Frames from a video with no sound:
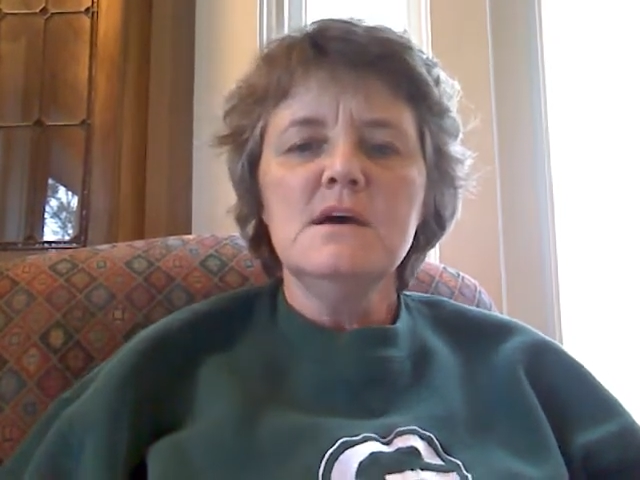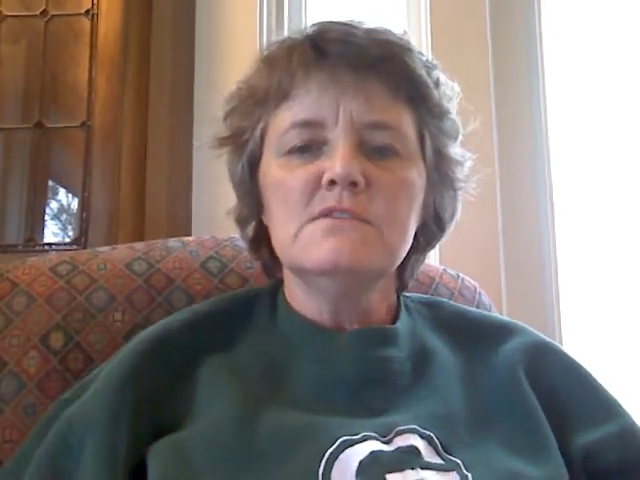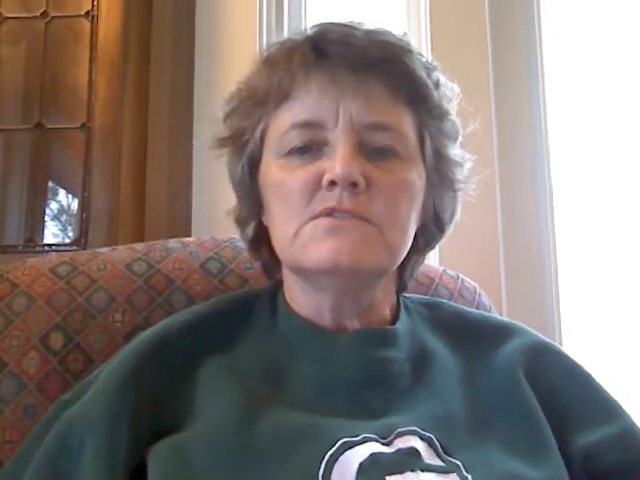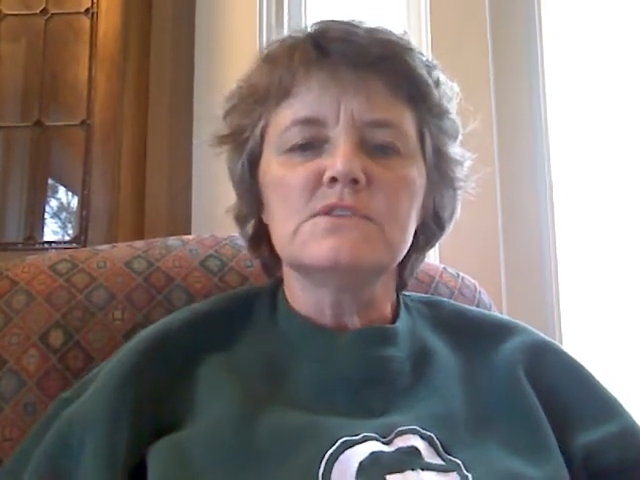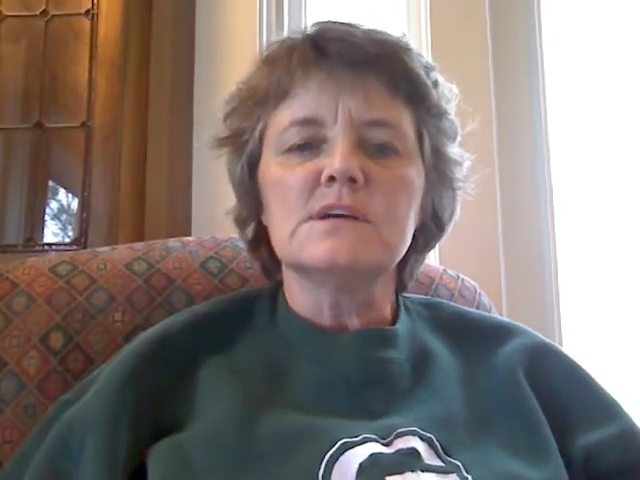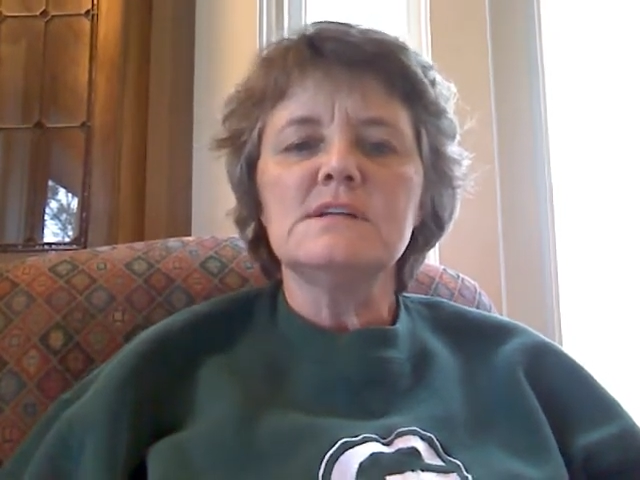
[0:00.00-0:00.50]

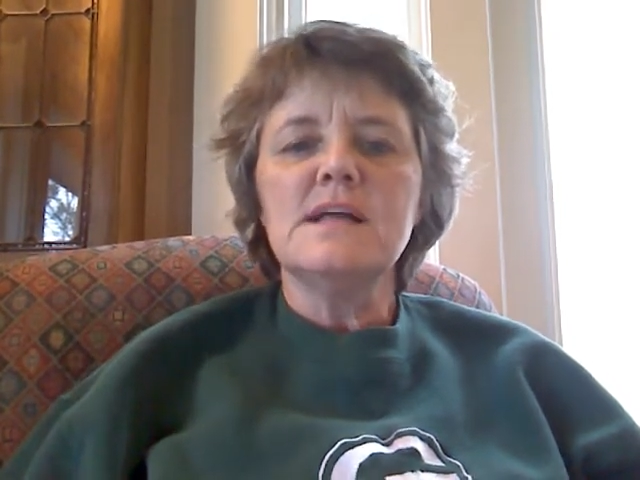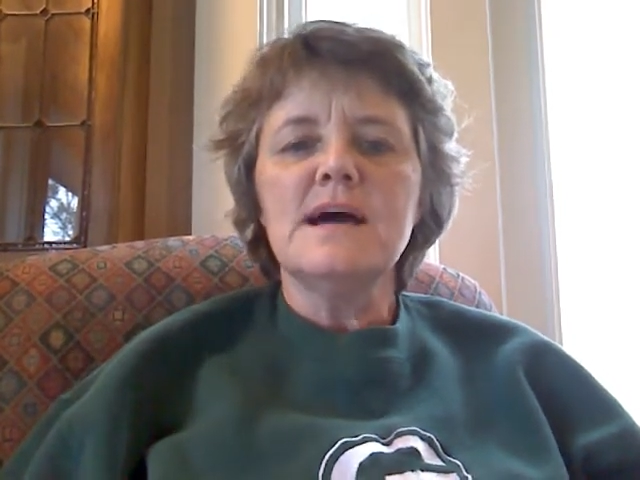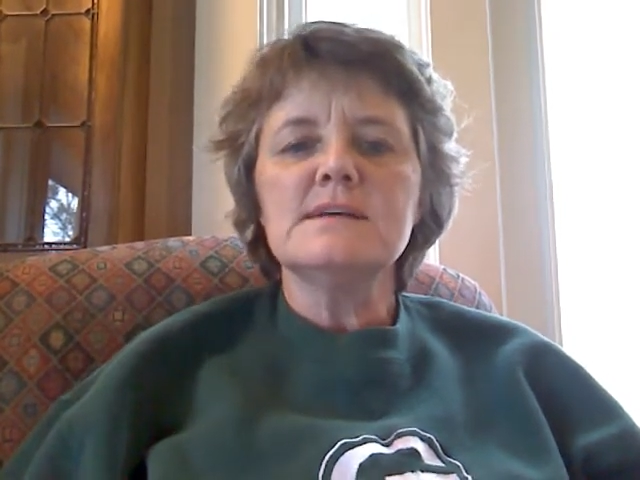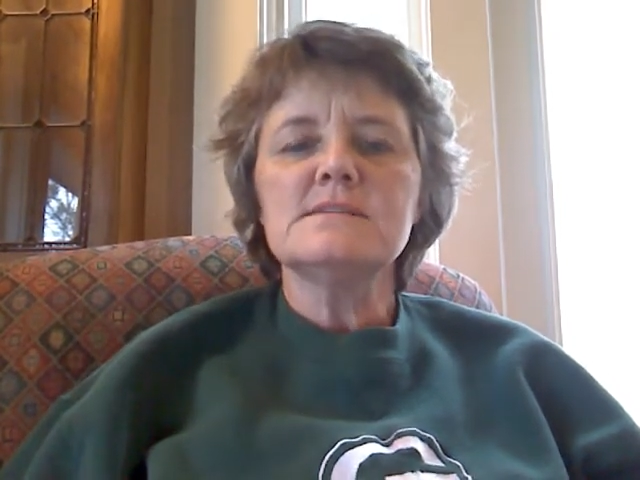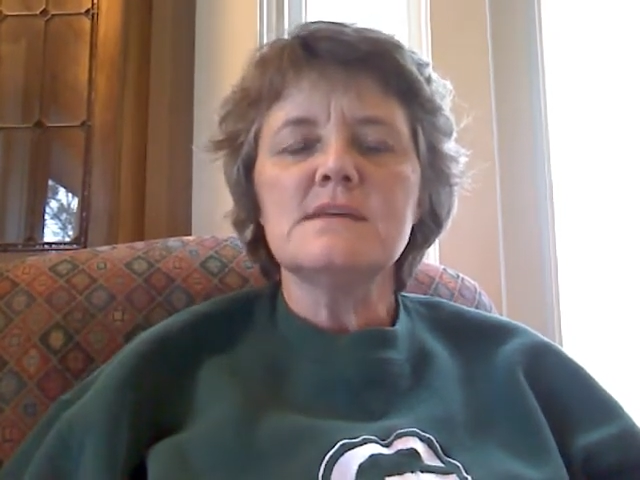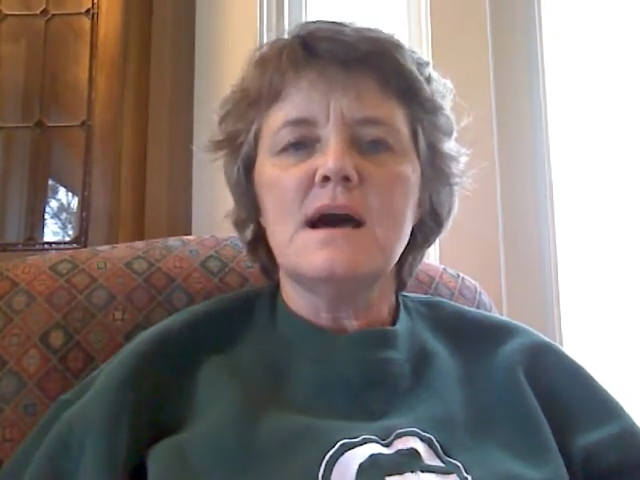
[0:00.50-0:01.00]
for the
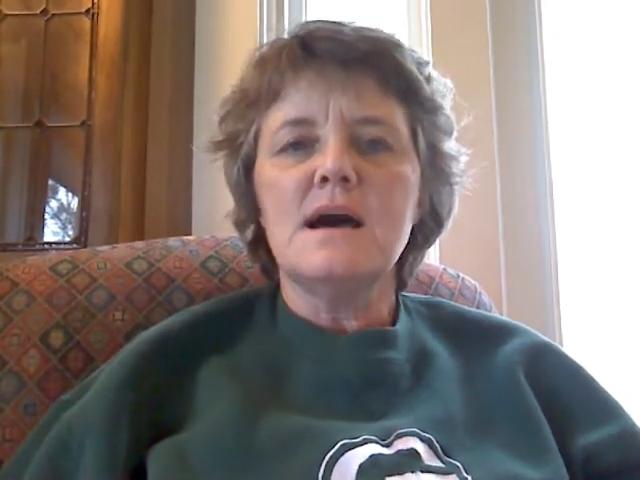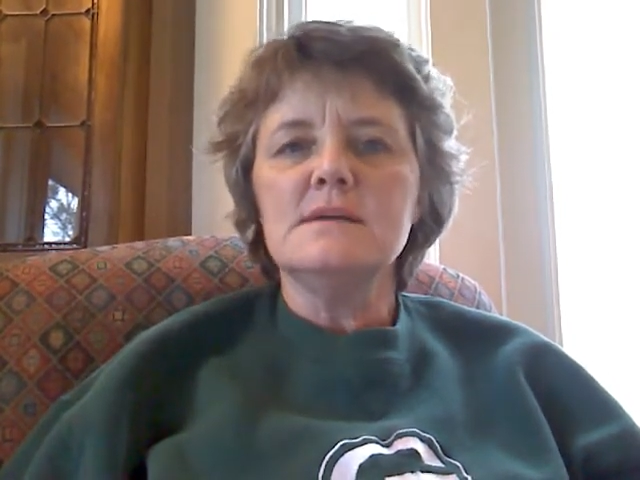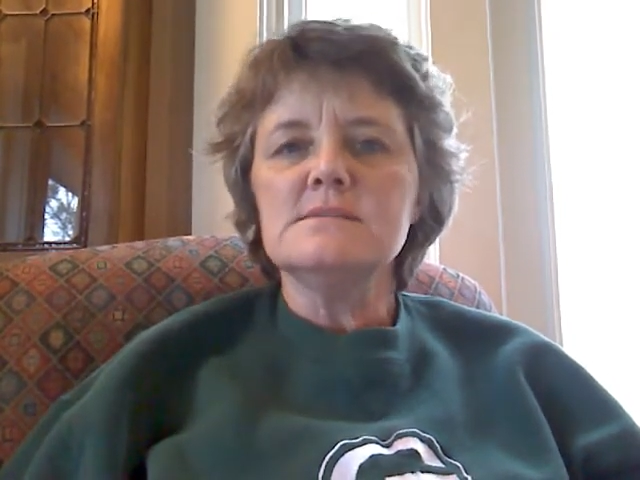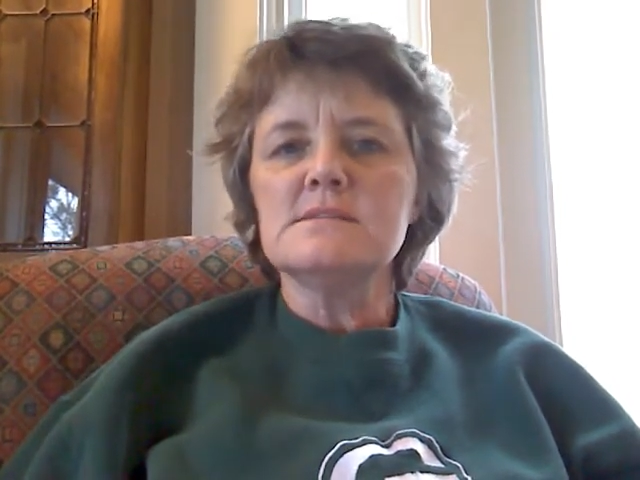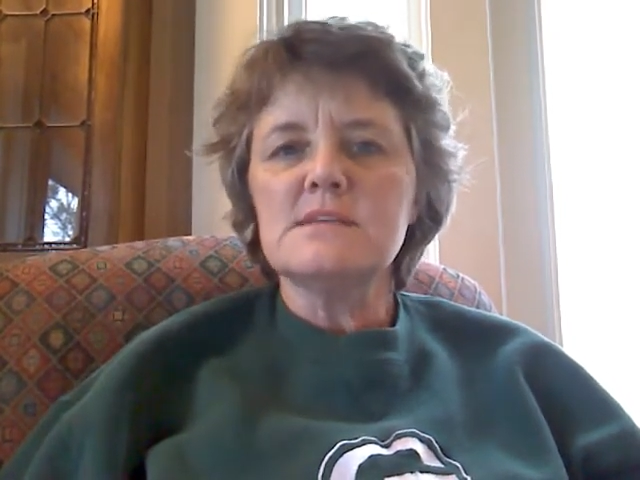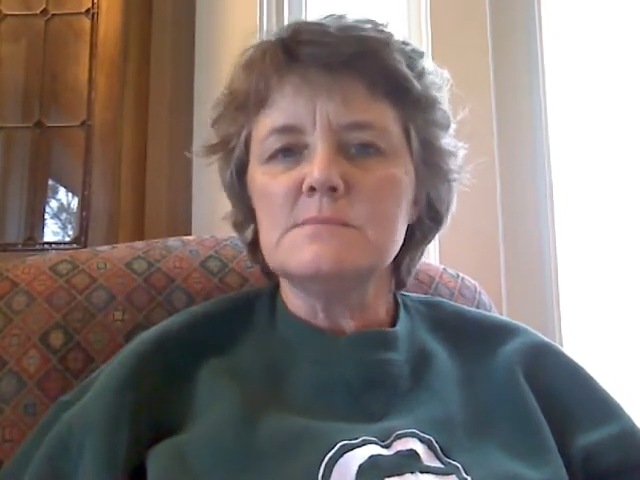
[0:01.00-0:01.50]
class
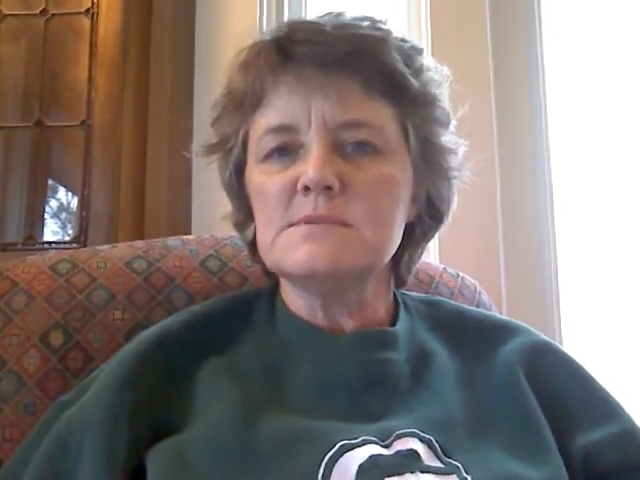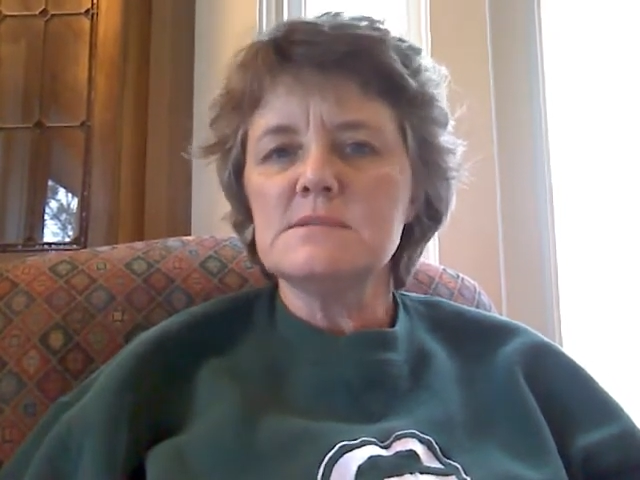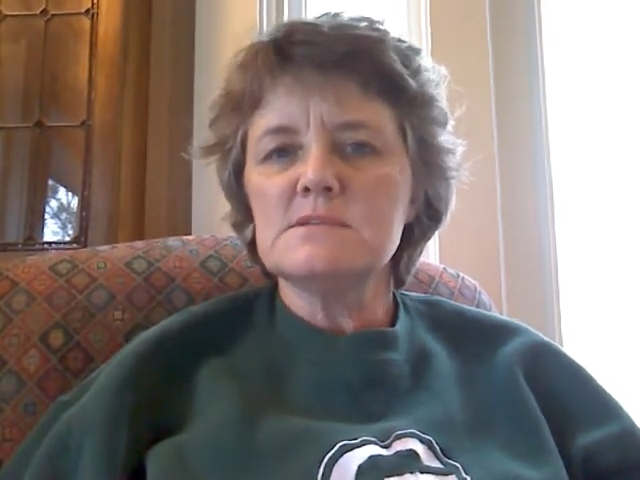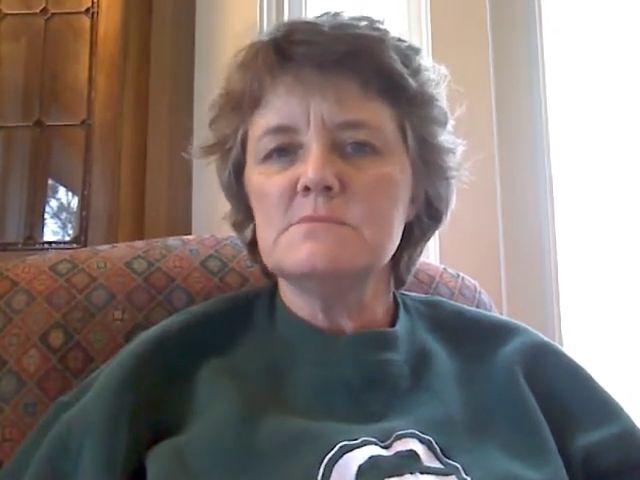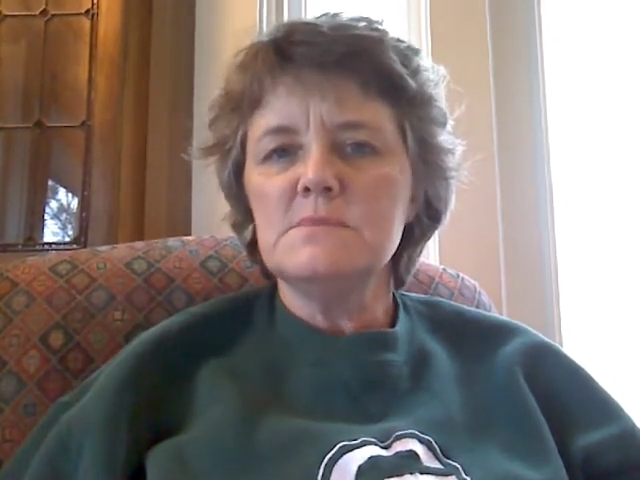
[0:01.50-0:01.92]
on substance